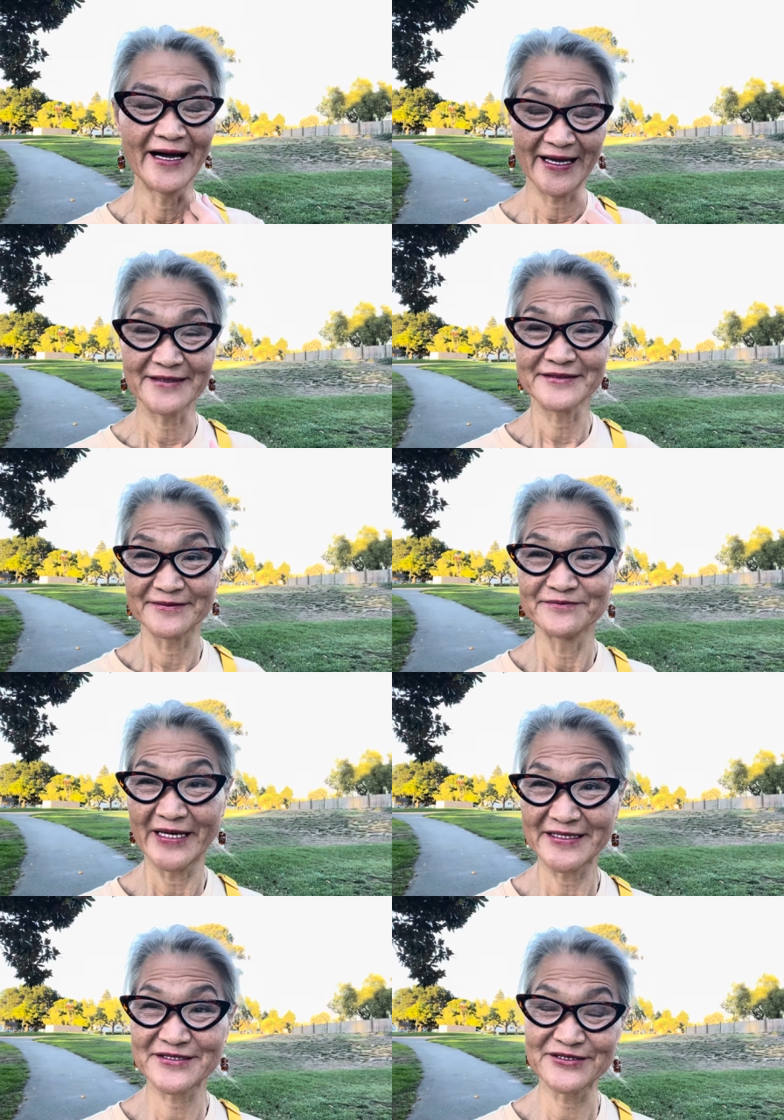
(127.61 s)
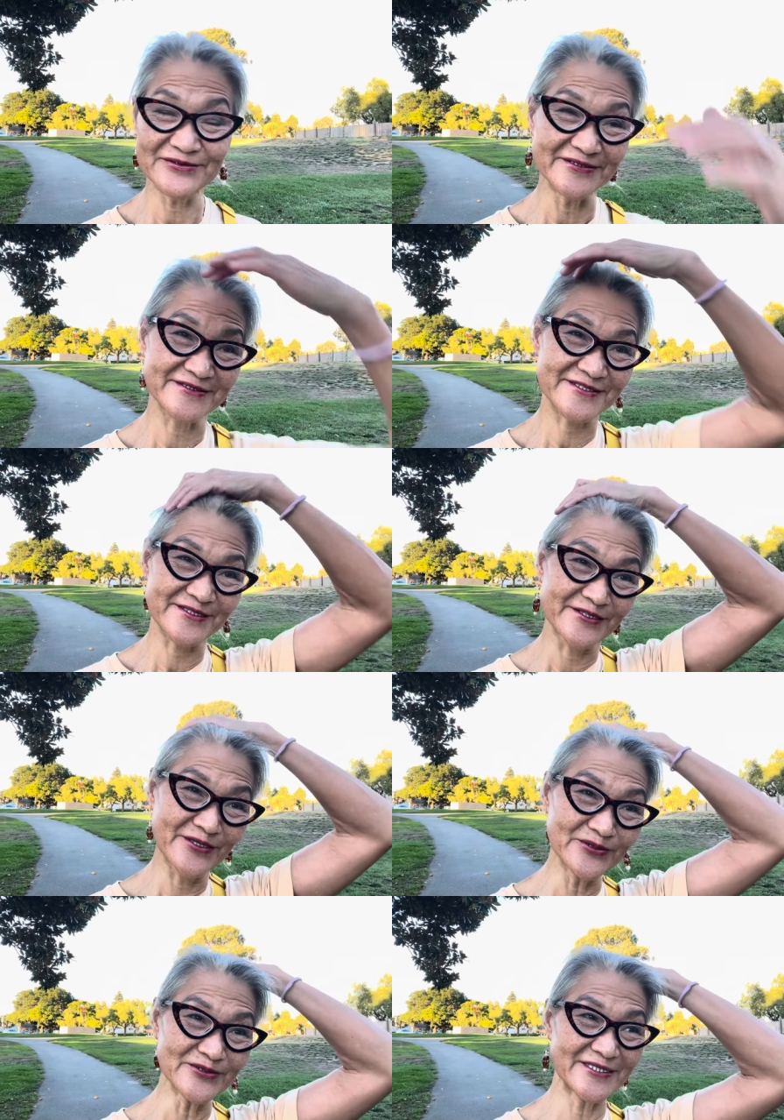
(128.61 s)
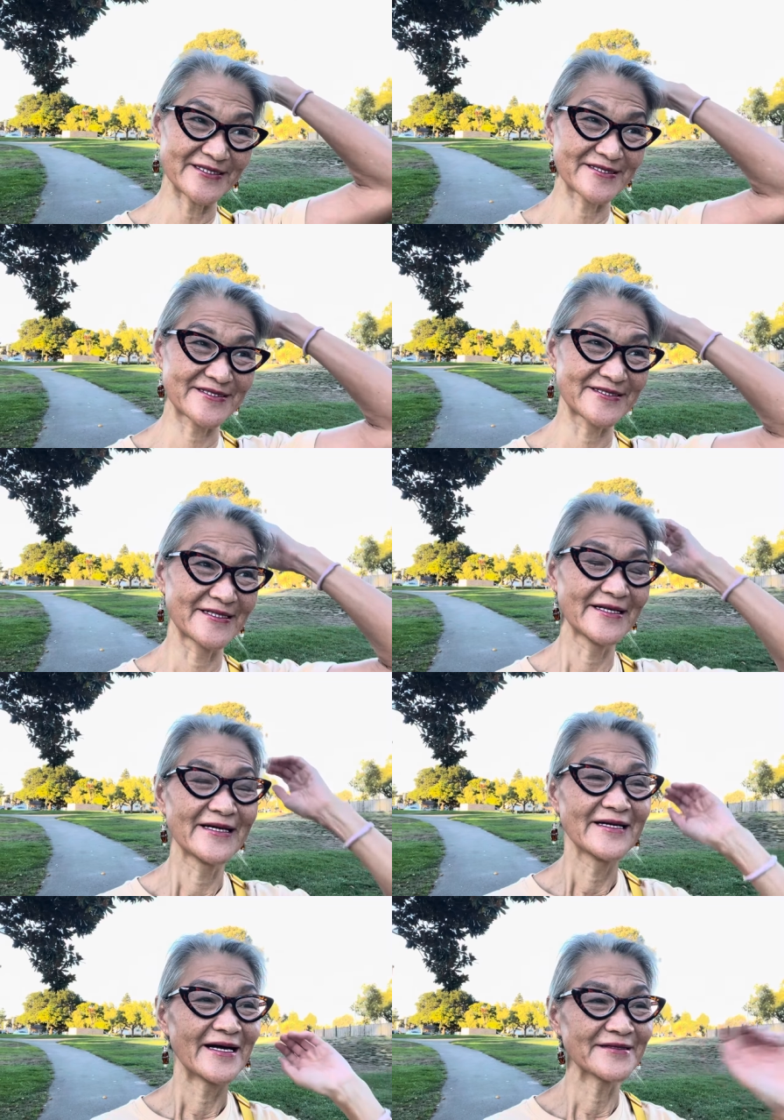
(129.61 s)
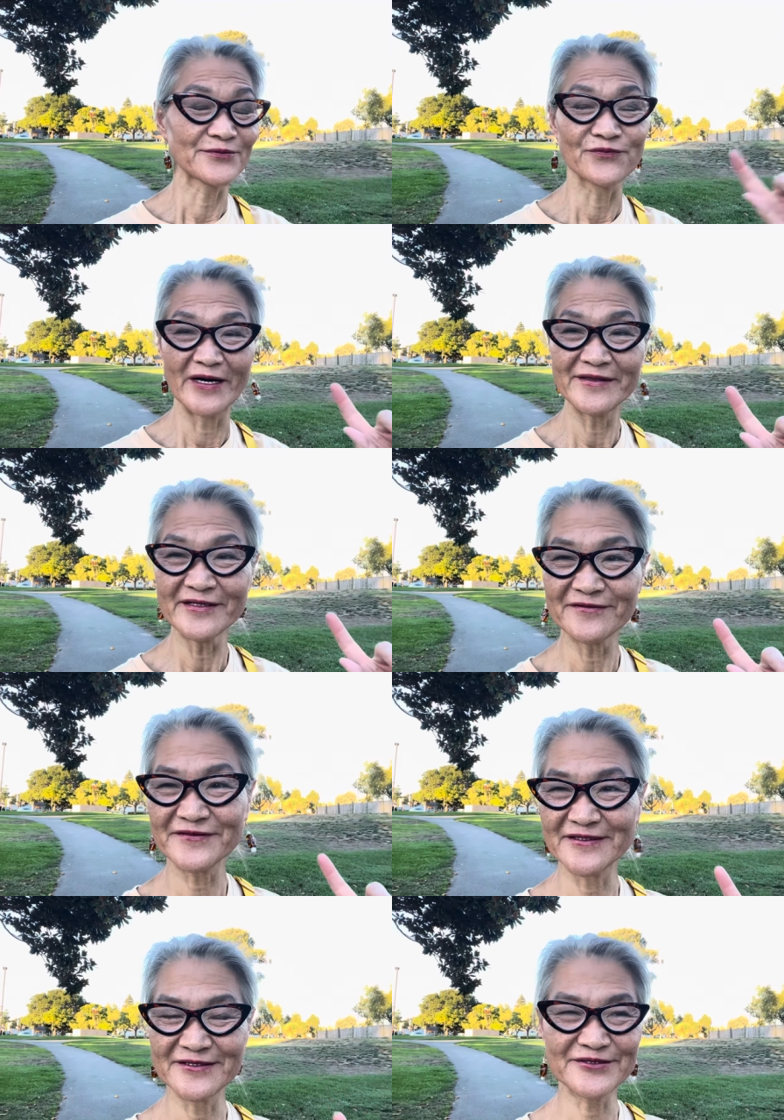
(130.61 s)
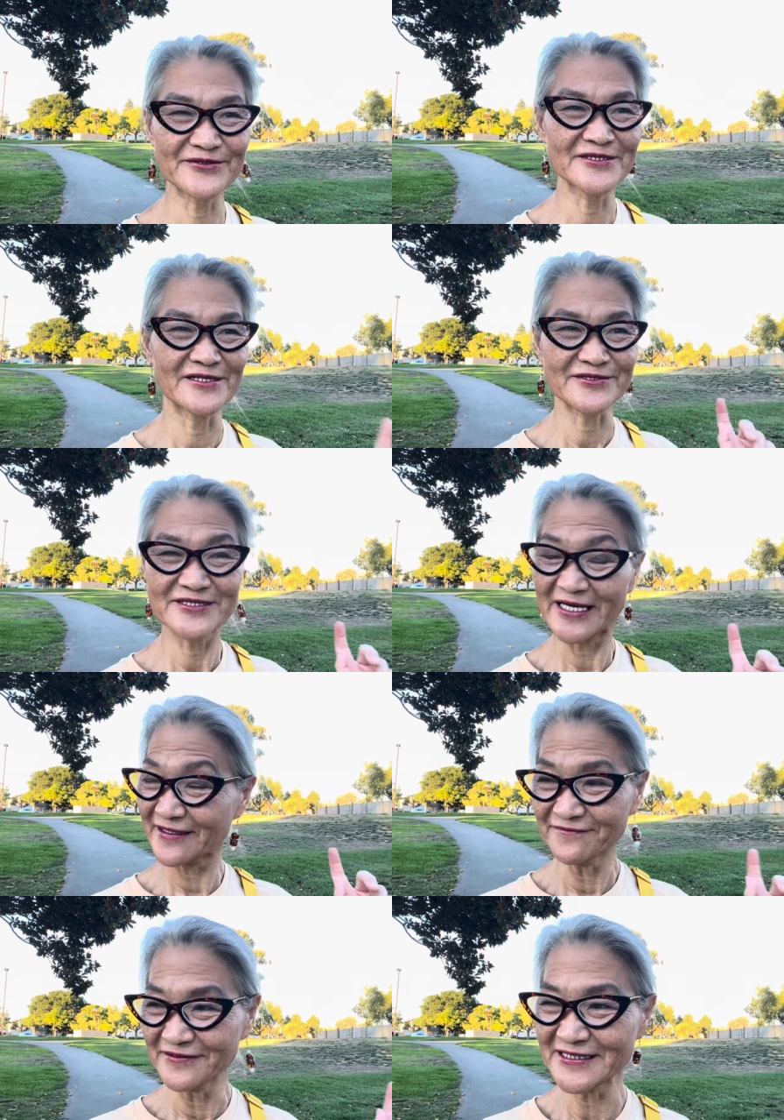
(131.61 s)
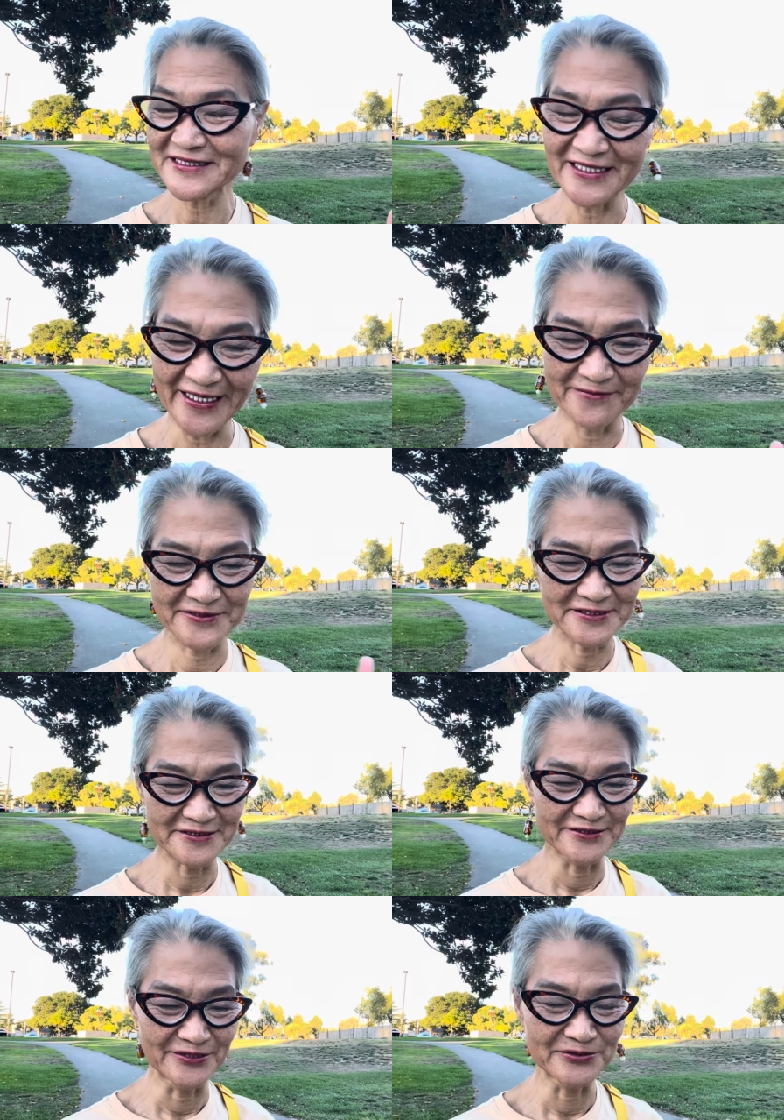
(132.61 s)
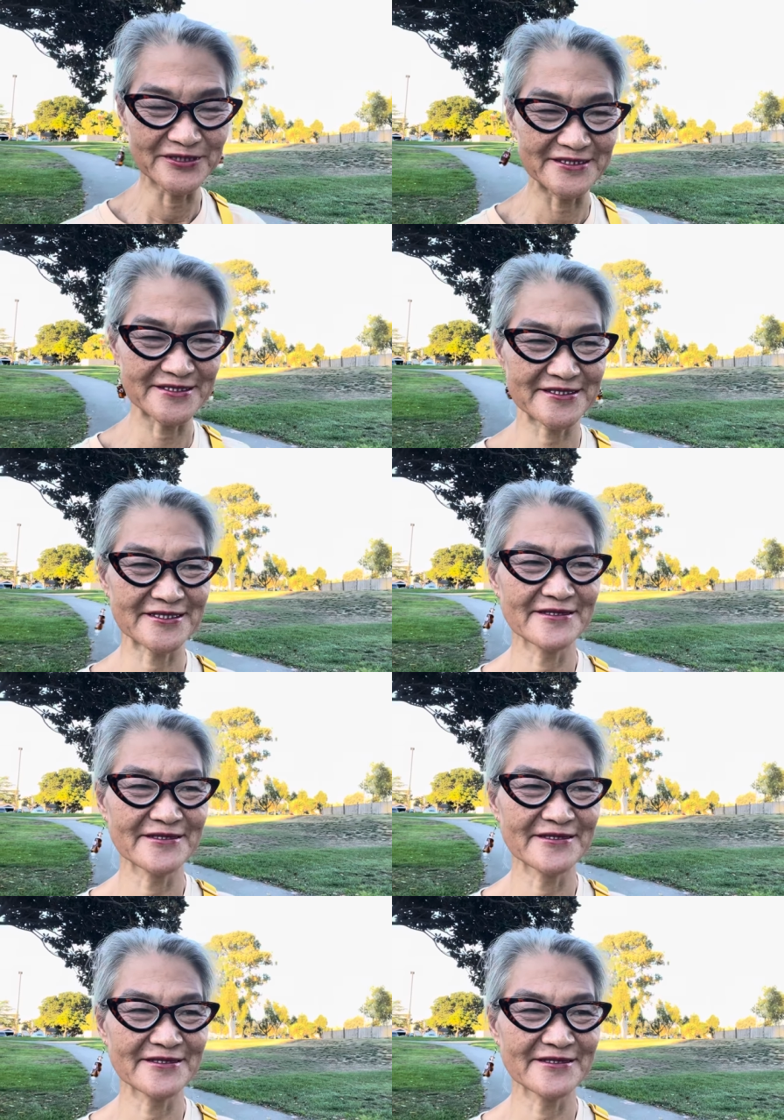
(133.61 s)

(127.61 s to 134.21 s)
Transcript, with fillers: and my students noticed and one of the little girls every time she noticed